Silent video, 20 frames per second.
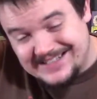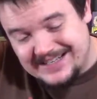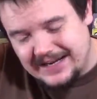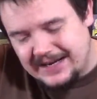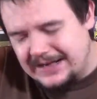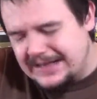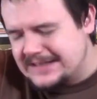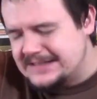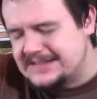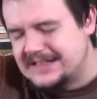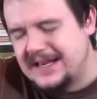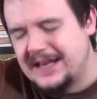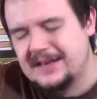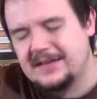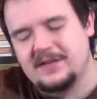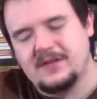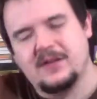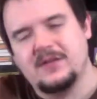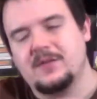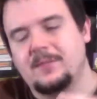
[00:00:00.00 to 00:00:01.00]

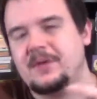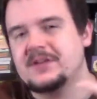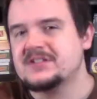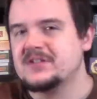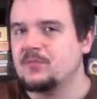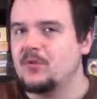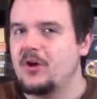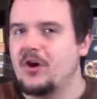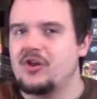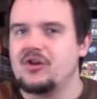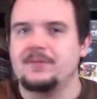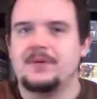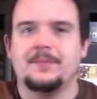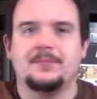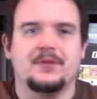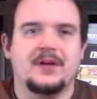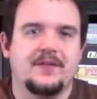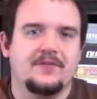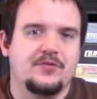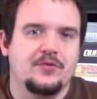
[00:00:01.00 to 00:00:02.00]
and it depends on what other
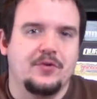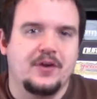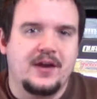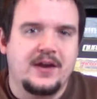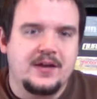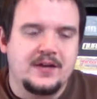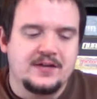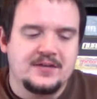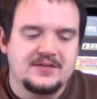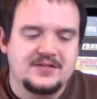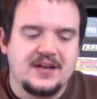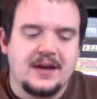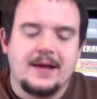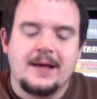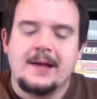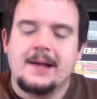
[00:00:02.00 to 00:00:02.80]
people have in their hands.